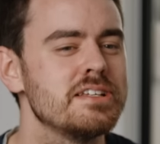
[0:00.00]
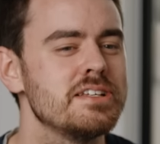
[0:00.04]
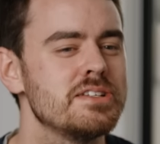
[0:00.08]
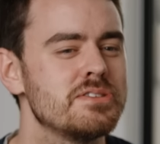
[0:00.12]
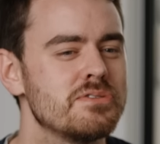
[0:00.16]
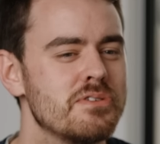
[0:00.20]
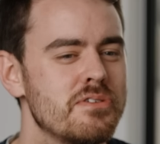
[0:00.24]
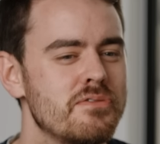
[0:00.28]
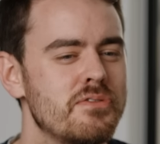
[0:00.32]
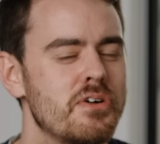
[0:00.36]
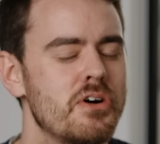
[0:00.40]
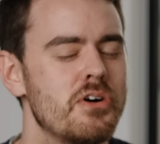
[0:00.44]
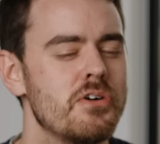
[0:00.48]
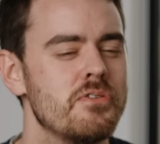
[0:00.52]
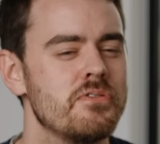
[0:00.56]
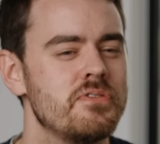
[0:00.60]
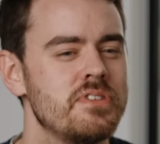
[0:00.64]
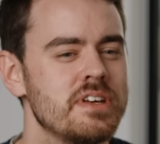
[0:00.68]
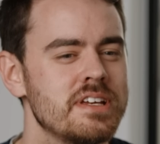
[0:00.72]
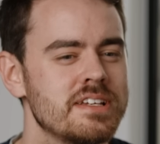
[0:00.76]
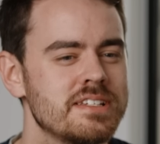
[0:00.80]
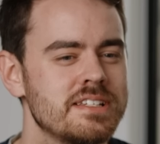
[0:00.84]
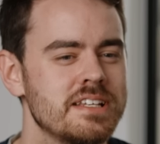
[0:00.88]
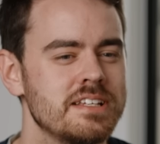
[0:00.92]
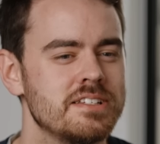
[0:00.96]
need to evolve,
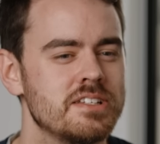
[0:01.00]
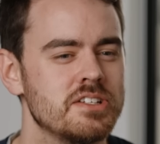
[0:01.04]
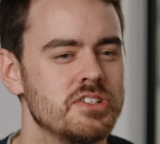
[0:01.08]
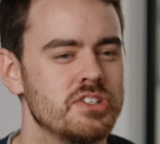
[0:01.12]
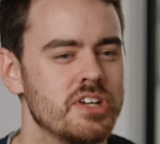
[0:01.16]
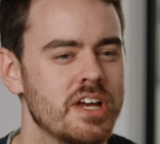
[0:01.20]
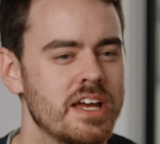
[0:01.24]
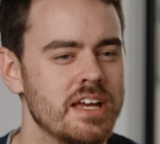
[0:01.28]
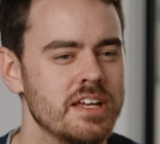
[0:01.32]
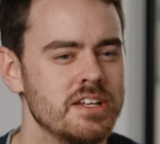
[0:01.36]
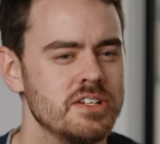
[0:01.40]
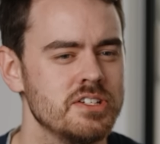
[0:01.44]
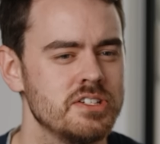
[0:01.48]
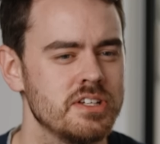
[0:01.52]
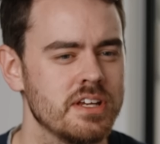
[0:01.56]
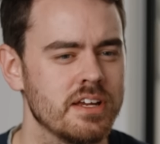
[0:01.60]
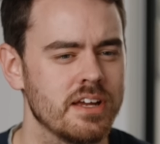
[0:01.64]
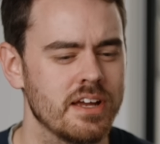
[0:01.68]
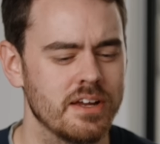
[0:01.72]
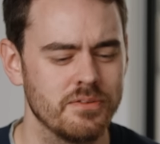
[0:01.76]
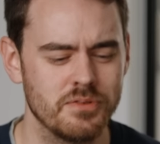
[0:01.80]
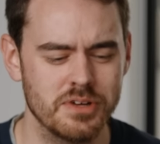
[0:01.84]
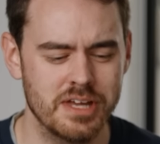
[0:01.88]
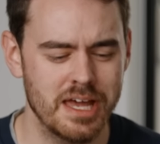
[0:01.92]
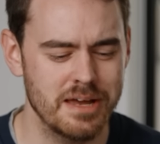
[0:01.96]
things need to change.
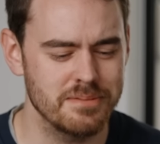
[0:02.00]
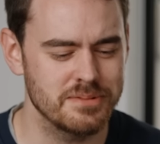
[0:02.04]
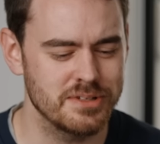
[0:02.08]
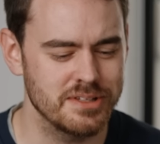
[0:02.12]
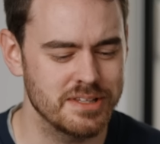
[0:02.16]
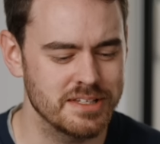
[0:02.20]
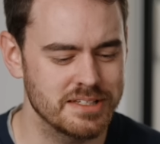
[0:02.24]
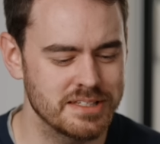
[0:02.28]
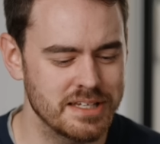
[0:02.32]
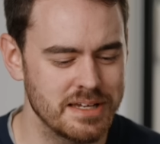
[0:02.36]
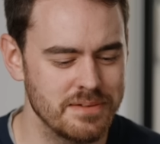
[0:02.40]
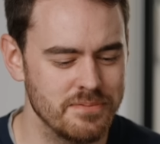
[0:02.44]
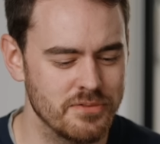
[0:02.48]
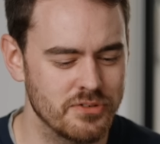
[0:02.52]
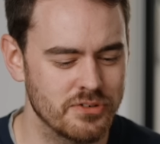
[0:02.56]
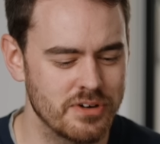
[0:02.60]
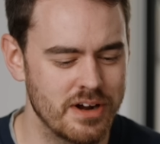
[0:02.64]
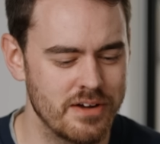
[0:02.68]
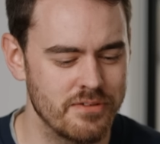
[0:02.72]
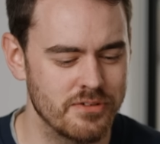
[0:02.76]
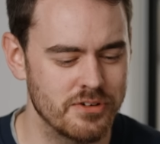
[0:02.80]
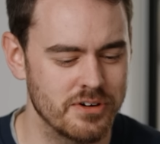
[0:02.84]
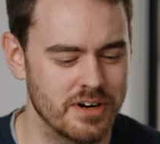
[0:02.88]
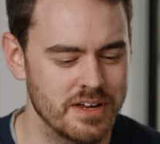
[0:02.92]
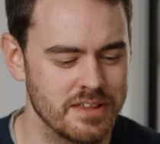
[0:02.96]
If we kept it the same
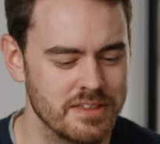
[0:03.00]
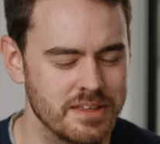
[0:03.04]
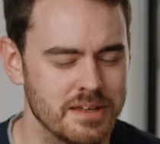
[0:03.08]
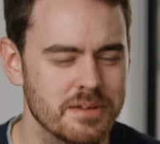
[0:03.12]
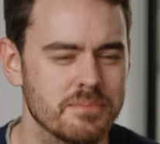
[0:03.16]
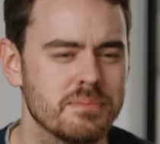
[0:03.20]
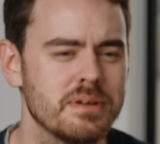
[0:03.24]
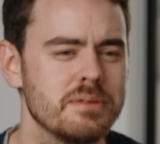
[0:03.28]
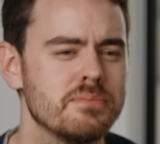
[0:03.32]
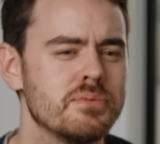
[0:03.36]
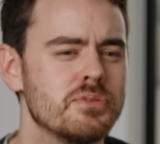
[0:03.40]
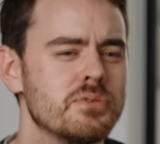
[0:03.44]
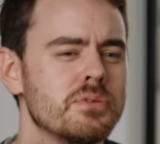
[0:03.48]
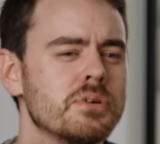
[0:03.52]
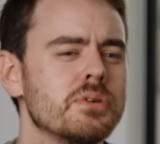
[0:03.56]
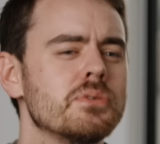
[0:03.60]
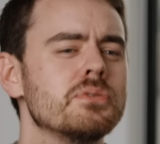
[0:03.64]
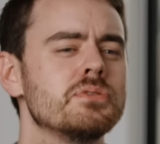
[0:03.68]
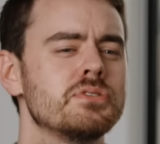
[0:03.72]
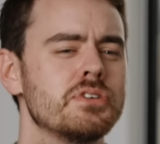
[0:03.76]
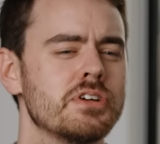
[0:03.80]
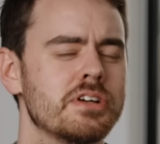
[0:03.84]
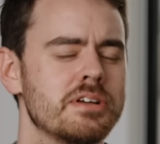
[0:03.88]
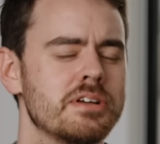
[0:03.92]
forever, I think people would also